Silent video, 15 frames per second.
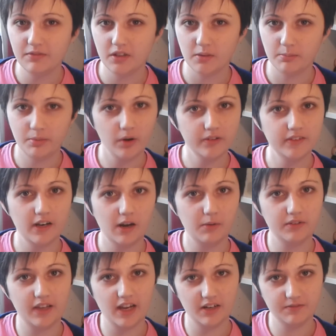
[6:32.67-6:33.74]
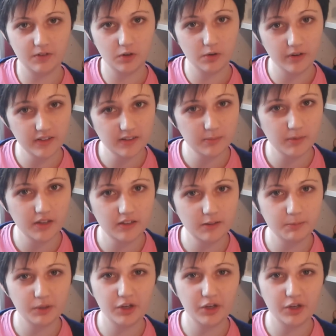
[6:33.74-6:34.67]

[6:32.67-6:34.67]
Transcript: for the book that I was getting for Christmas